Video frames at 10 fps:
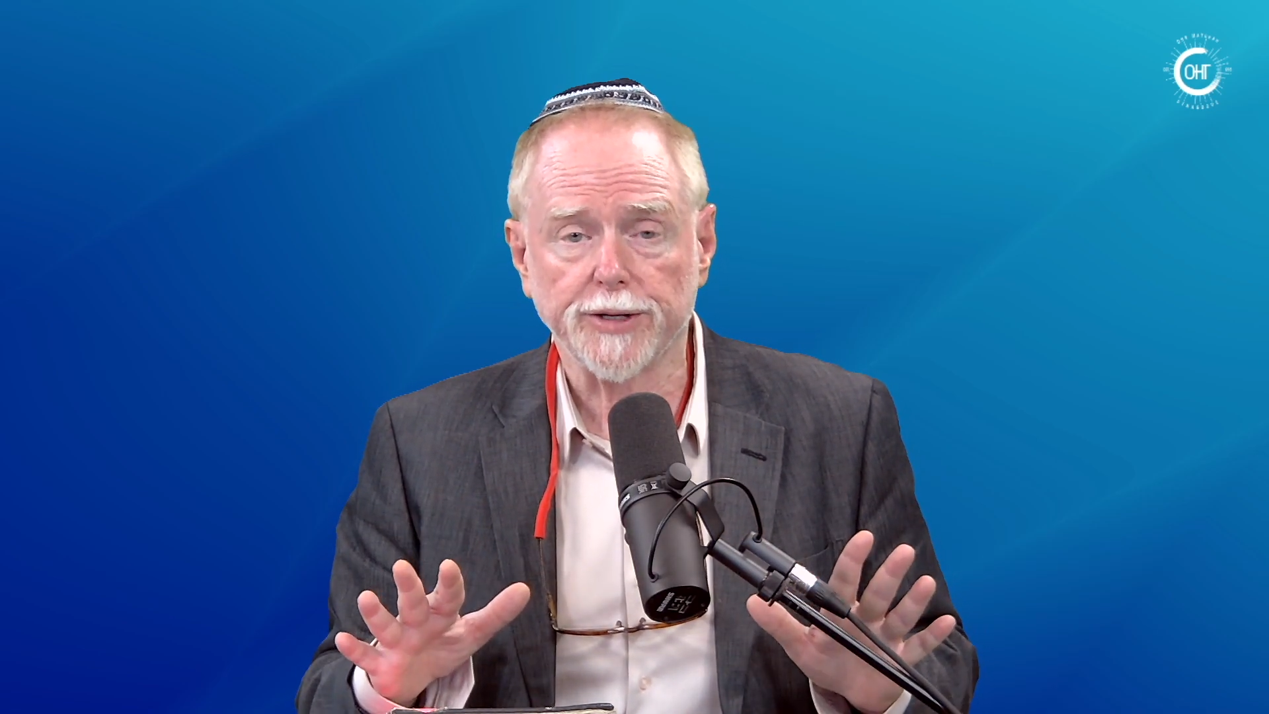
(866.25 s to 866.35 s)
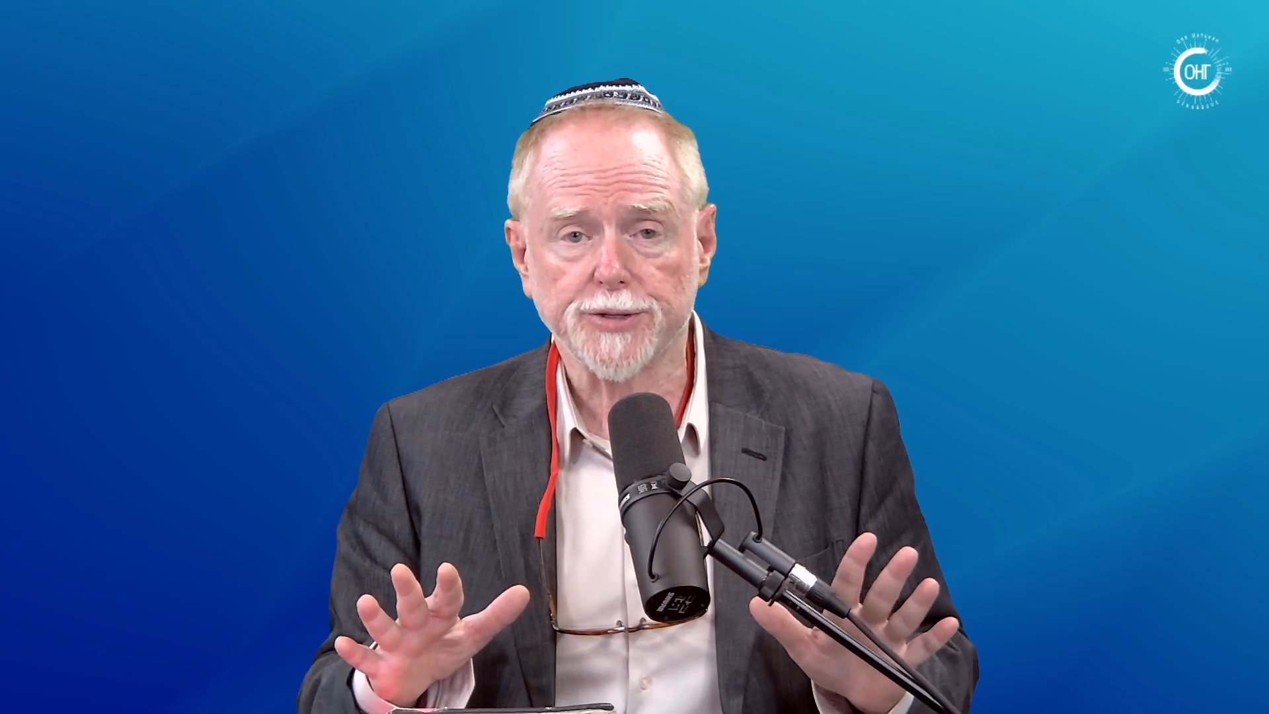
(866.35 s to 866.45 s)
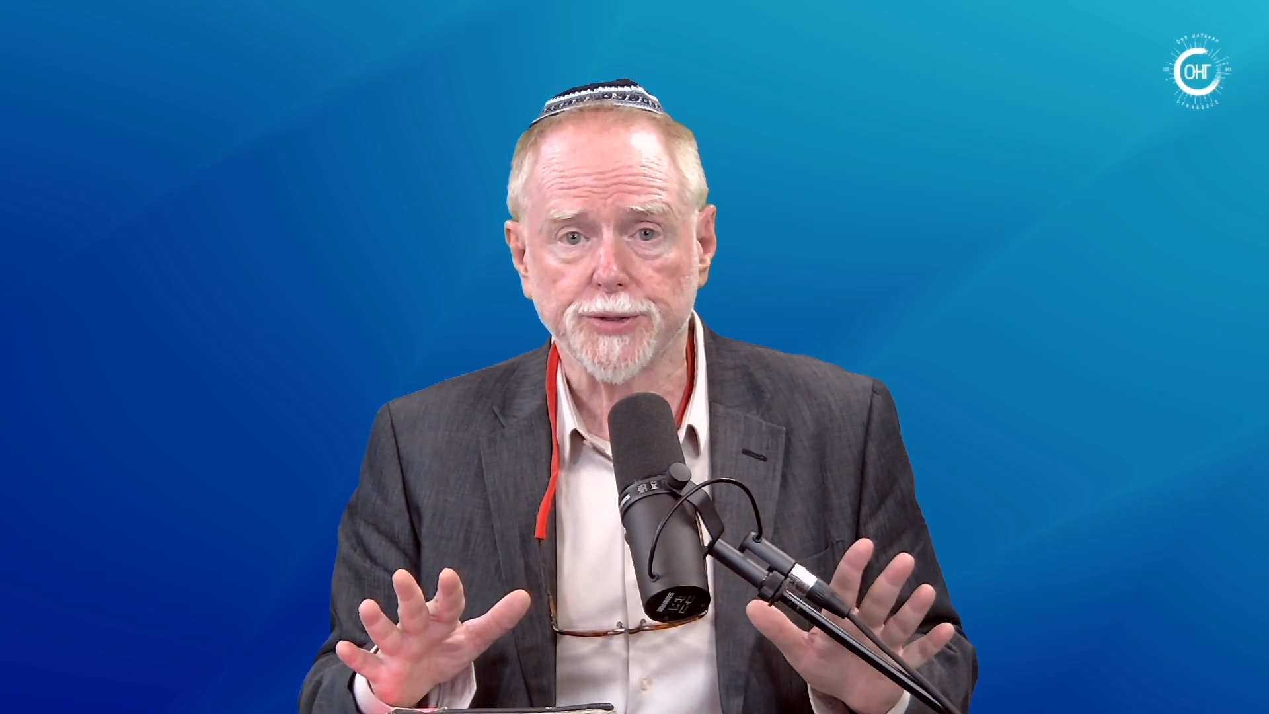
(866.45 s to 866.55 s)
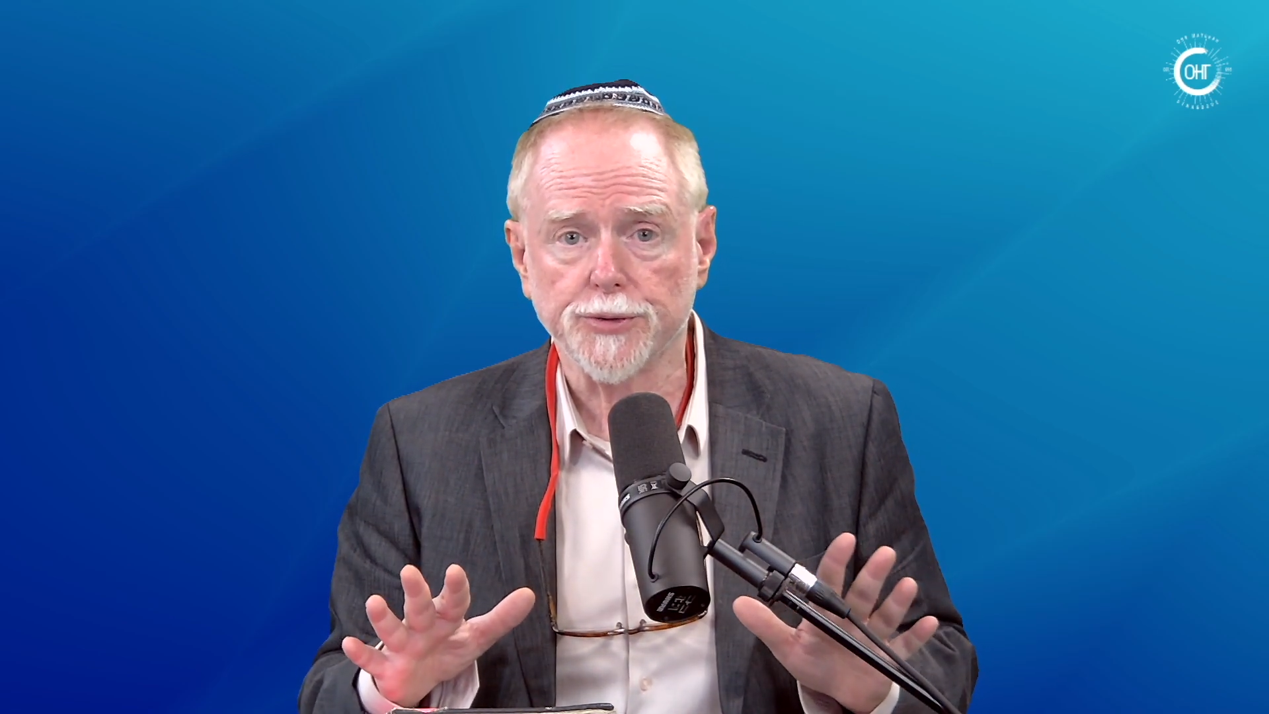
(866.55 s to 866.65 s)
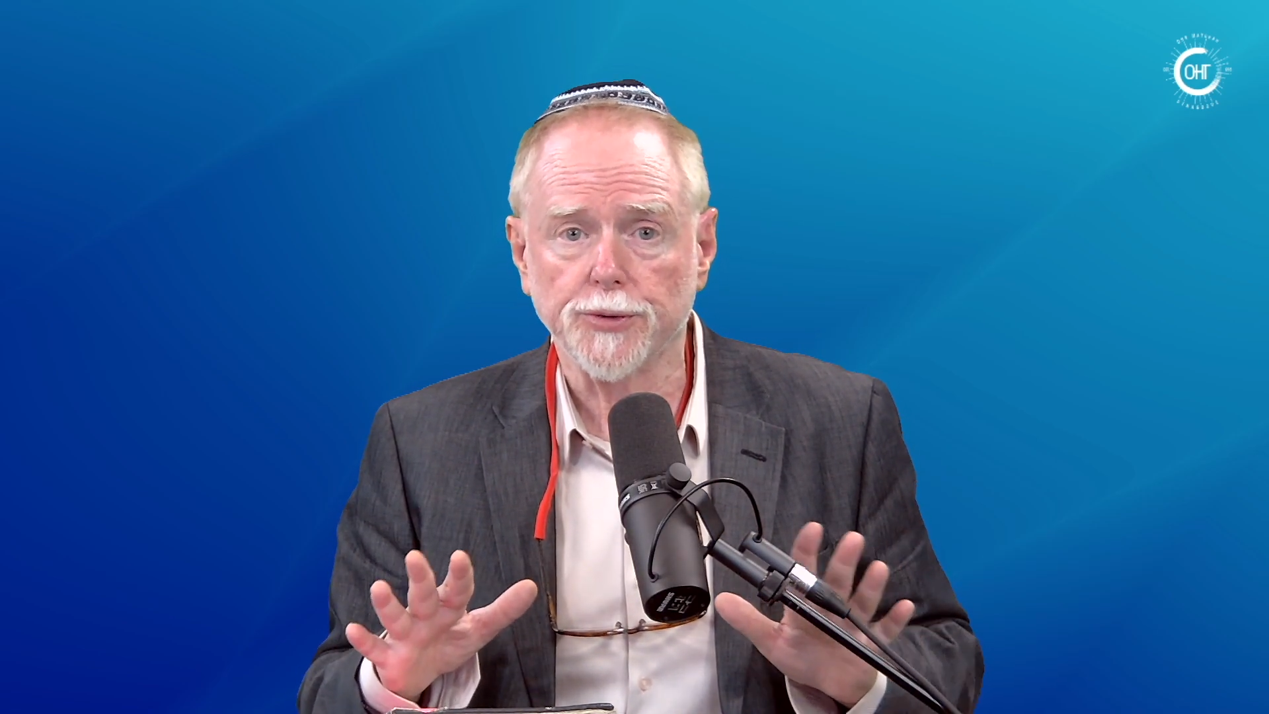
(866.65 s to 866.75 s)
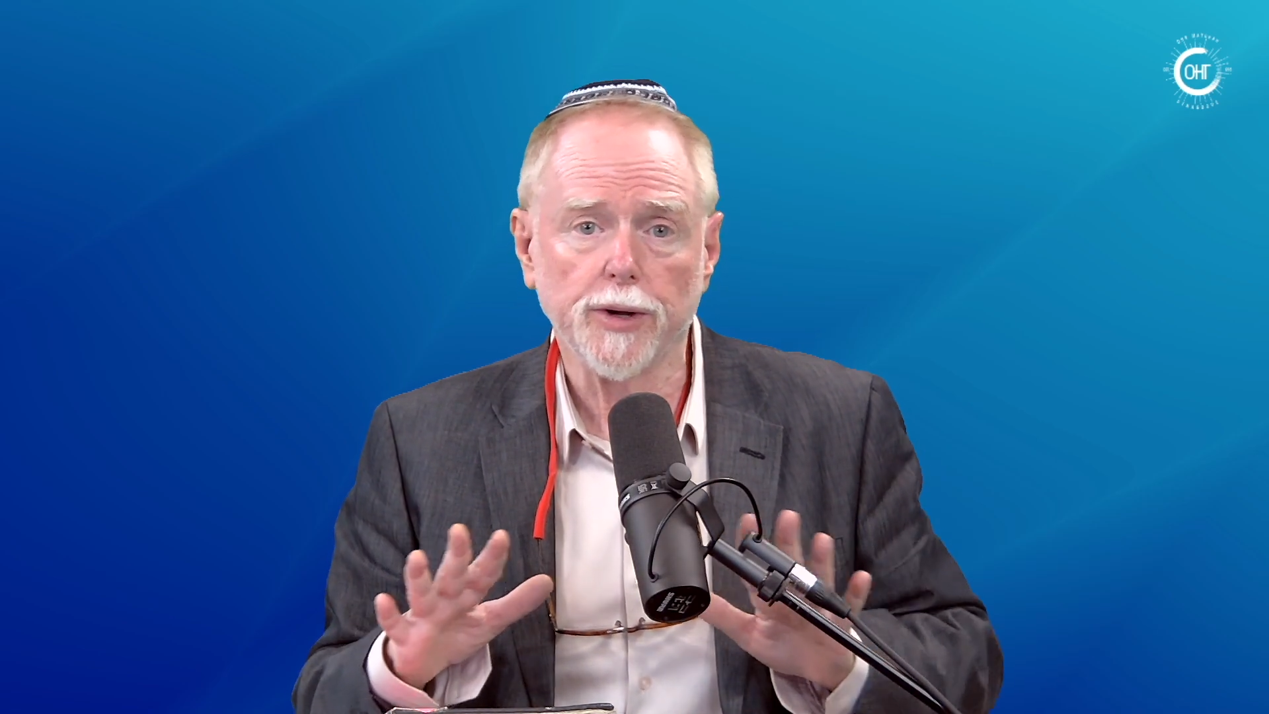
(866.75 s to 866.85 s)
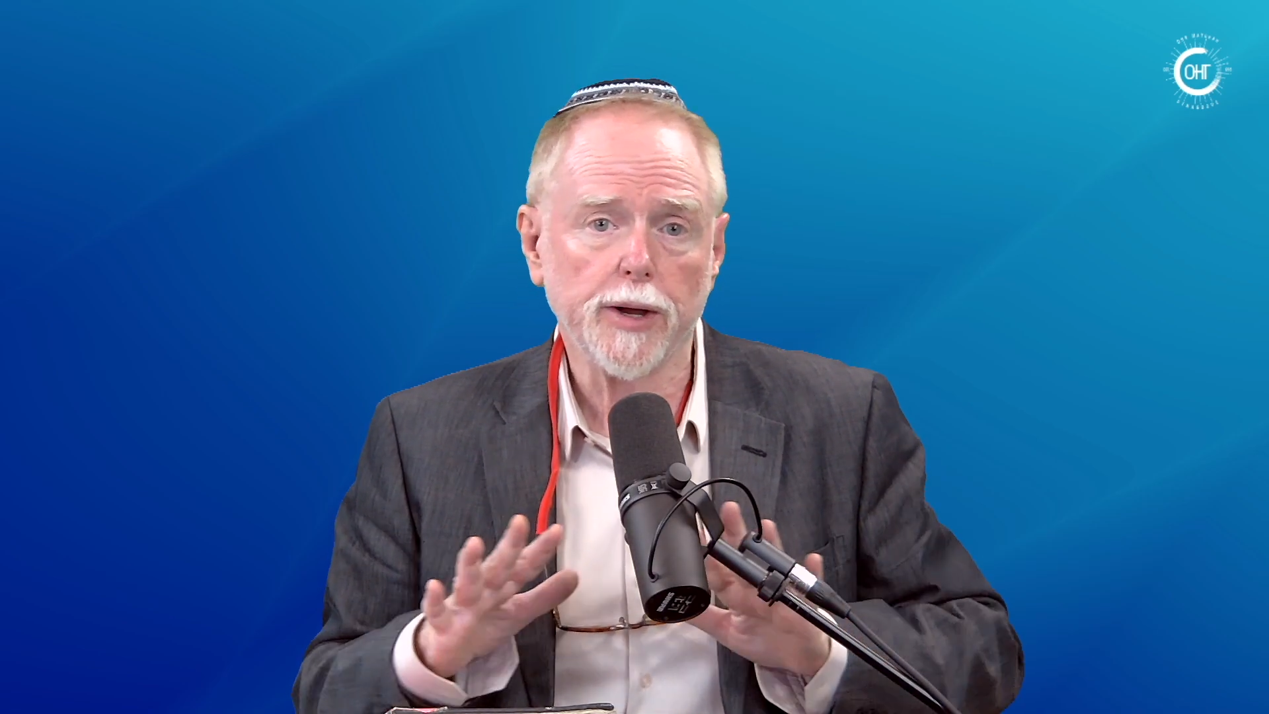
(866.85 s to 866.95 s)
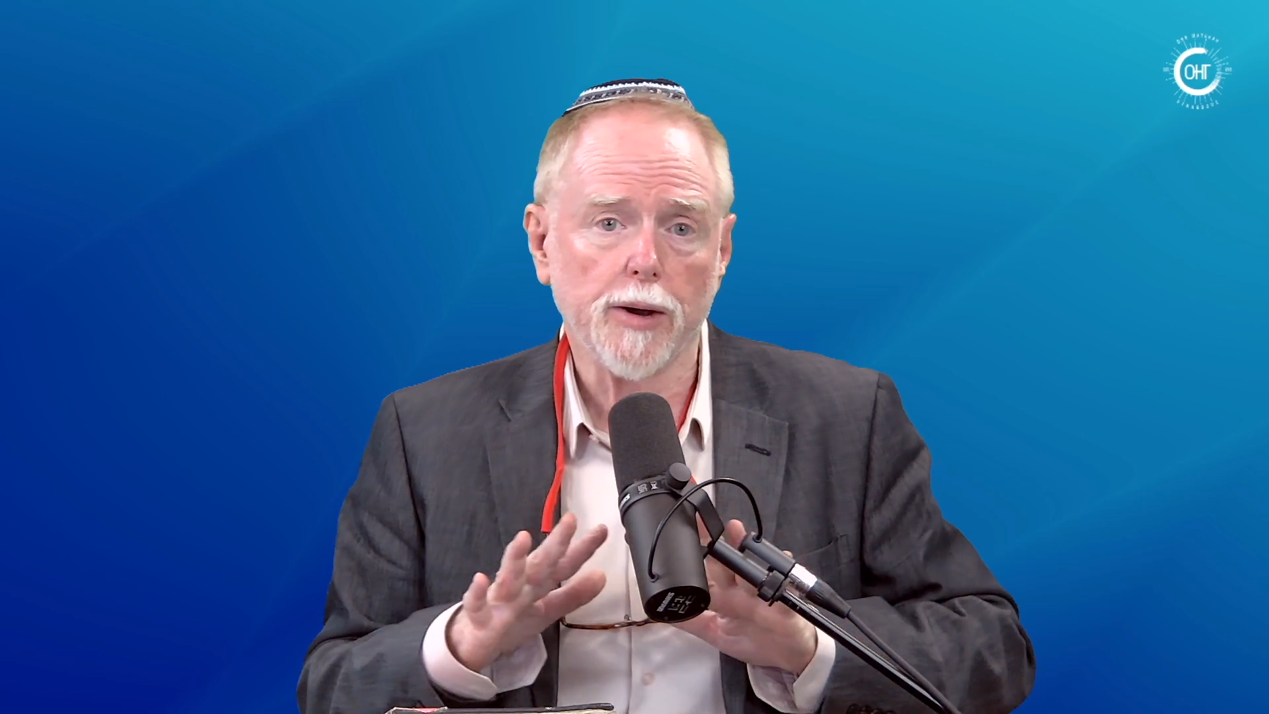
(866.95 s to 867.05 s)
to